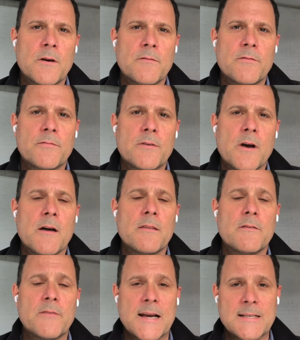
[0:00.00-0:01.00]
have gotten
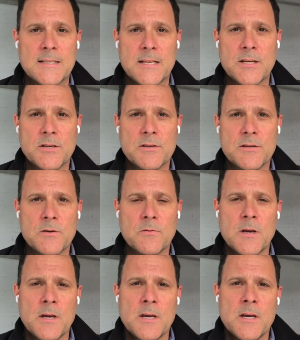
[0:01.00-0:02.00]
the vaccination. So
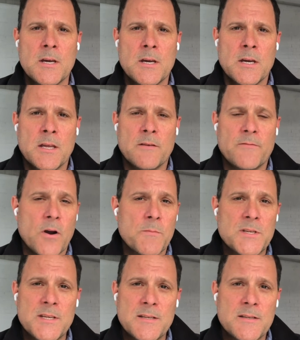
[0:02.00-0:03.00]
the
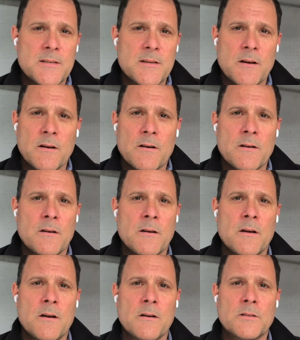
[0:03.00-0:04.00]
pharmacies are
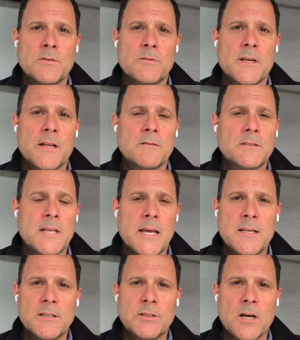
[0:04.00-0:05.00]
doing an
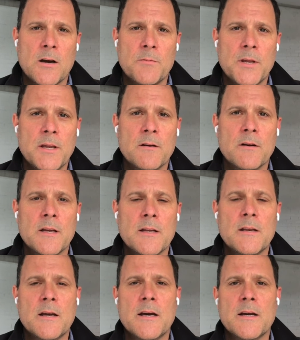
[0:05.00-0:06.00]
outstanding job here
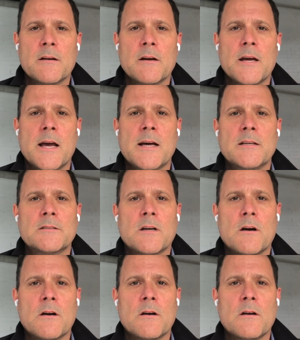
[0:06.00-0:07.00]
in Niagara, as
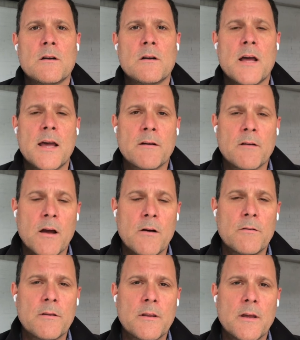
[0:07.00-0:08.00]
are Niagara
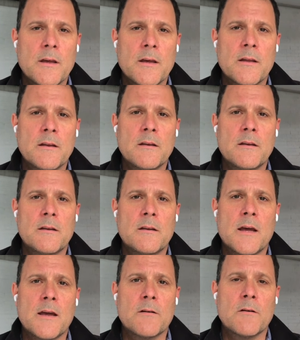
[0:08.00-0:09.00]
Health and
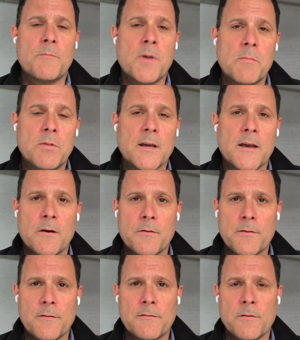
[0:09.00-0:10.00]
Niagara Public
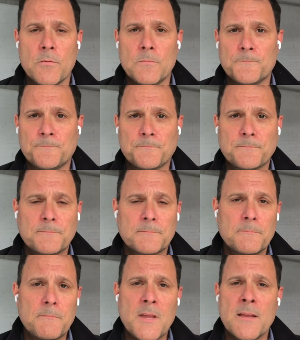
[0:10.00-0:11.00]
Health. So
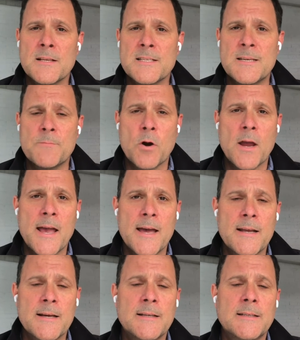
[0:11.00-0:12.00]
the Seymour
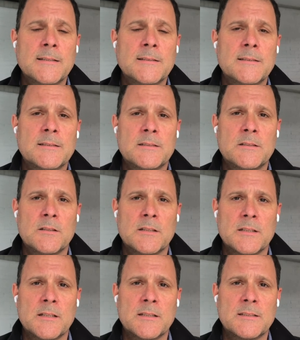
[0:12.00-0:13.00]
Hanna is
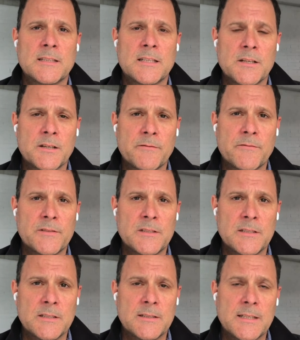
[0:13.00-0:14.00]
still a
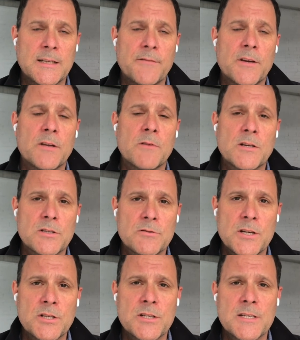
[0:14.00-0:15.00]
significant
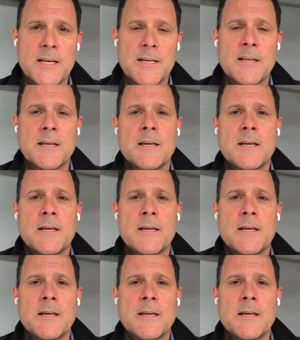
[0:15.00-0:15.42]
registration site,